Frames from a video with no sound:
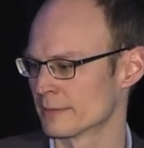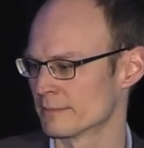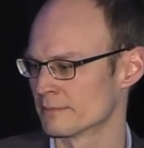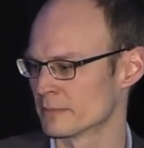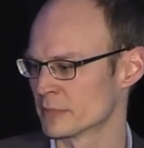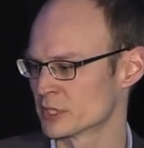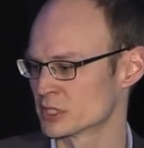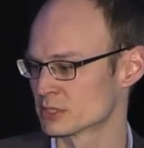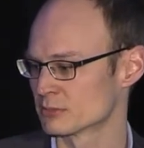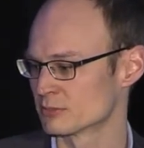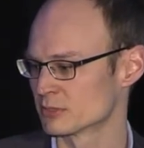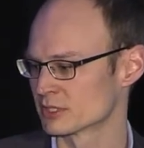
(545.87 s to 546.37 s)

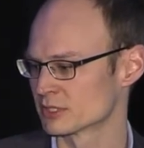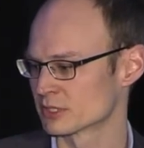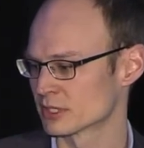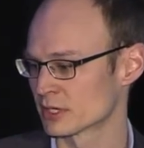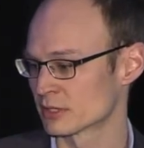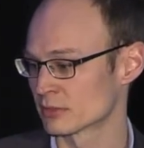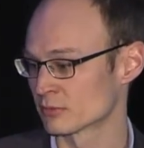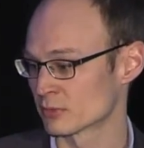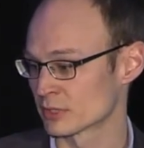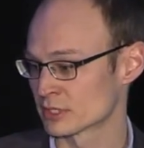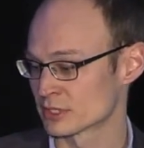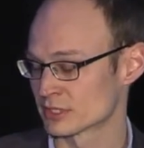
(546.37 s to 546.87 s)
Bitumen's not
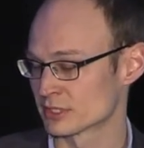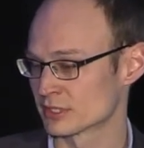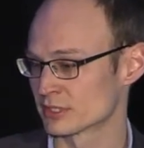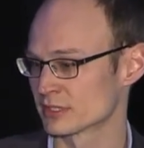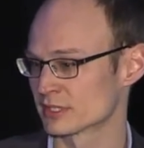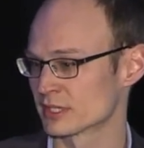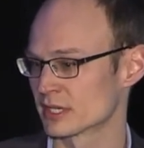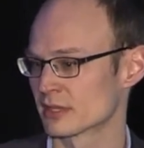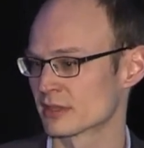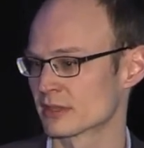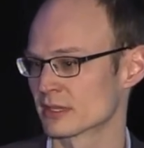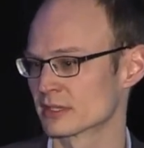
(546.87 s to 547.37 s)
enriched in,
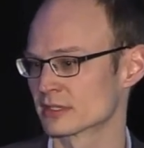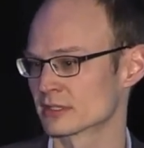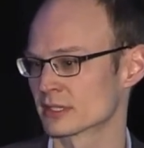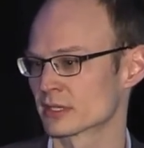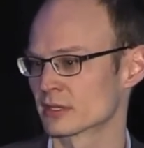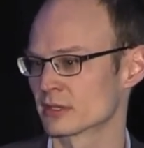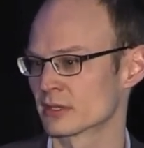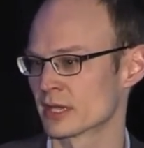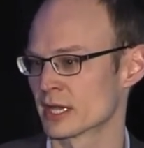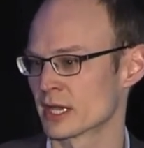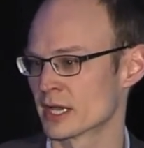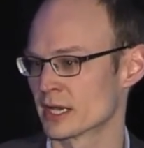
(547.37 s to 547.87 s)
say, things like
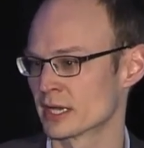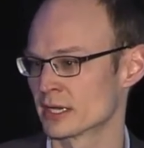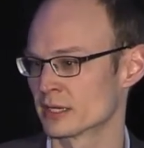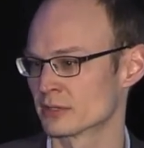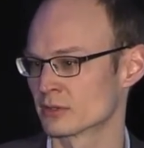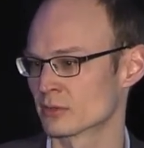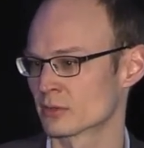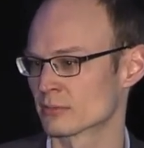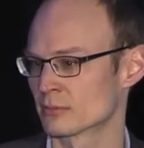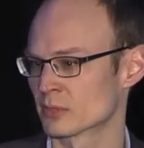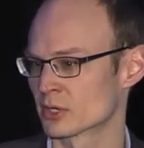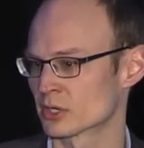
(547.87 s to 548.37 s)
lead
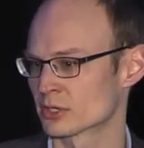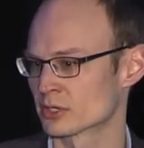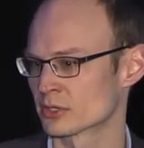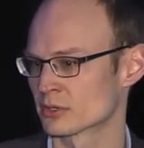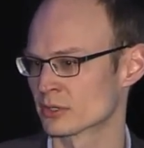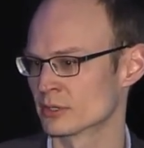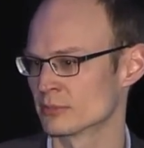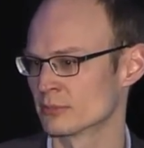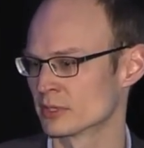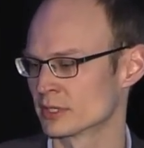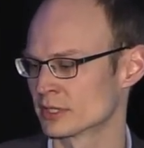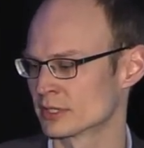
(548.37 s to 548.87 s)
or
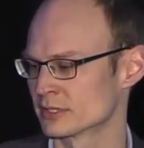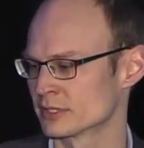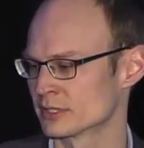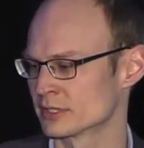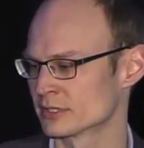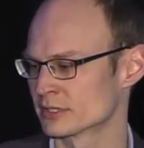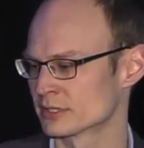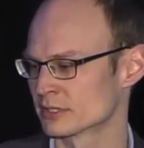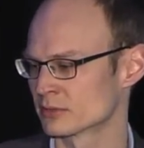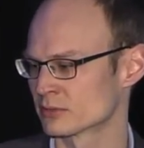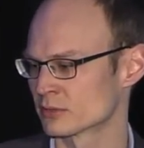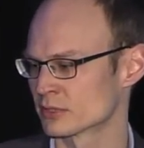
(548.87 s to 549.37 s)
mercury, but it
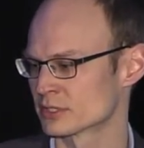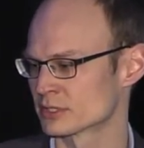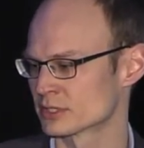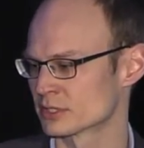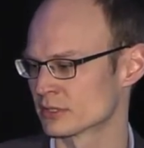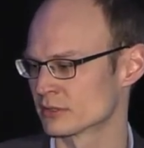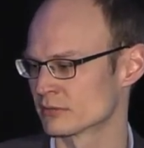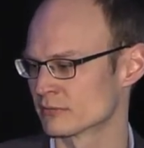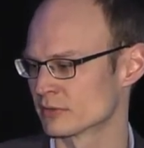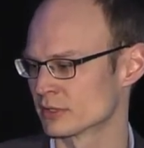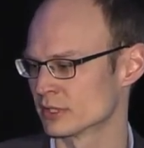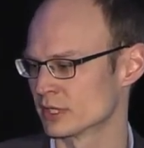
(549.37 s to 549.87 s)
is enriched
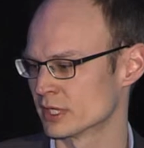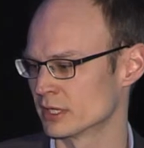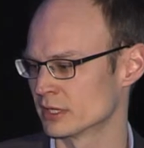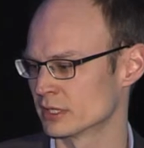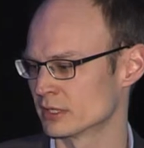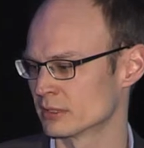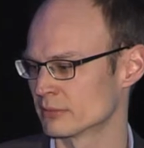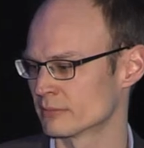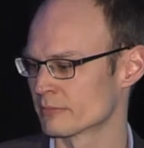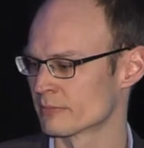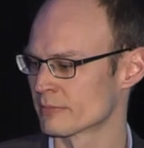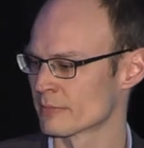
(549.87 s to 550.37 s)
in
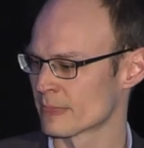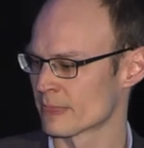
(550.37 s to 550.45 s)
vanadium.